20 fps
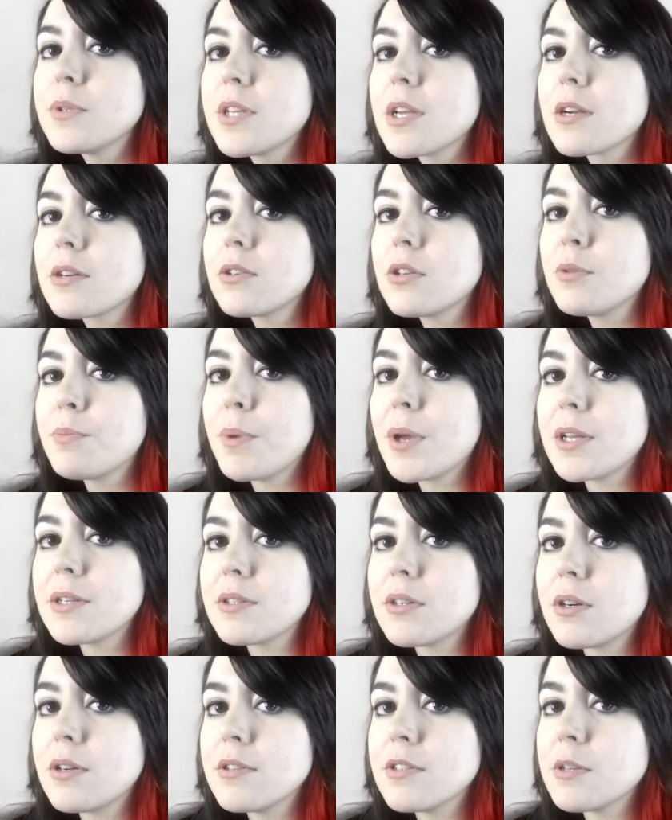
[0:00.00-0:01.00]
was actually
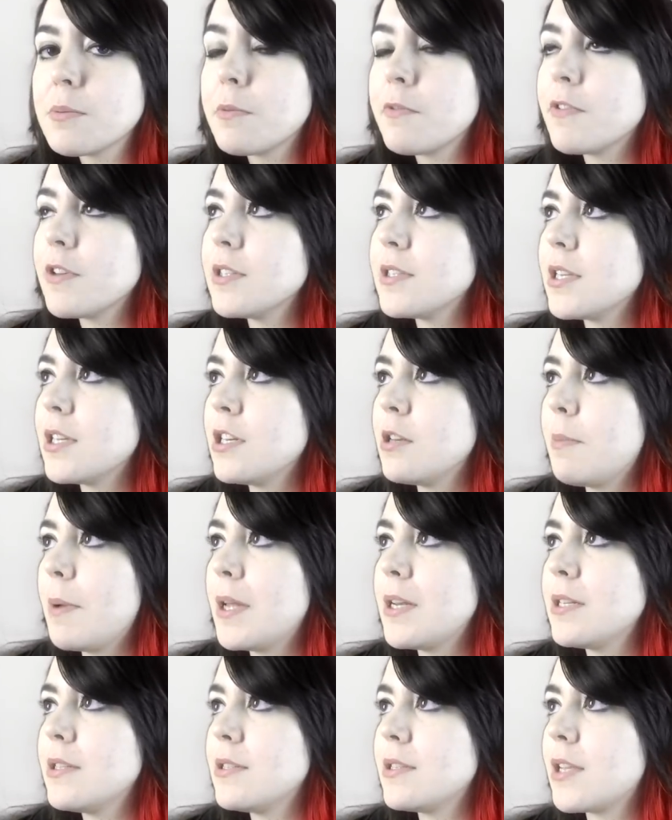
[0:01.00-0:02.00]
based on some of his
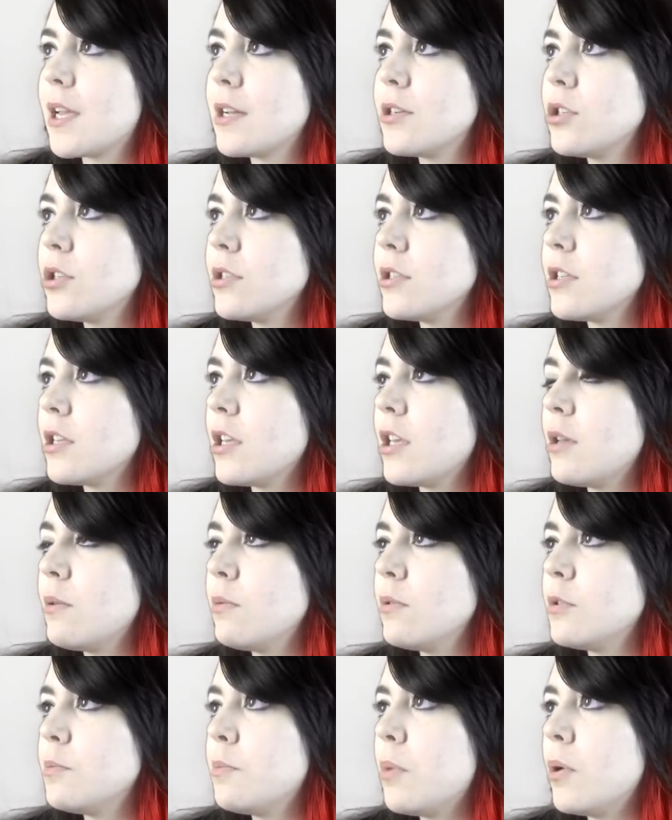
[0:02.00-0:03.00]
independent sketches that he
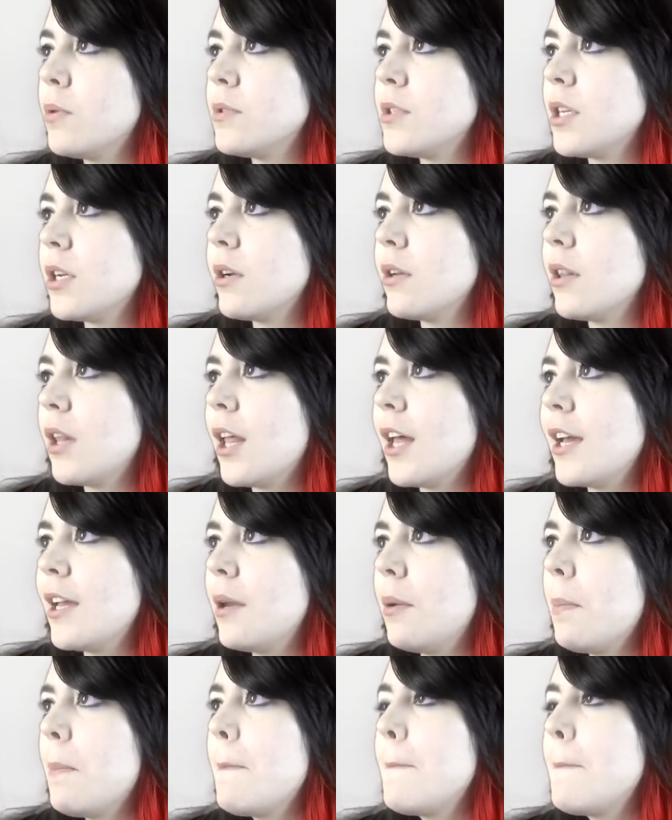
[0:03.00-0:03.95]
was posting online.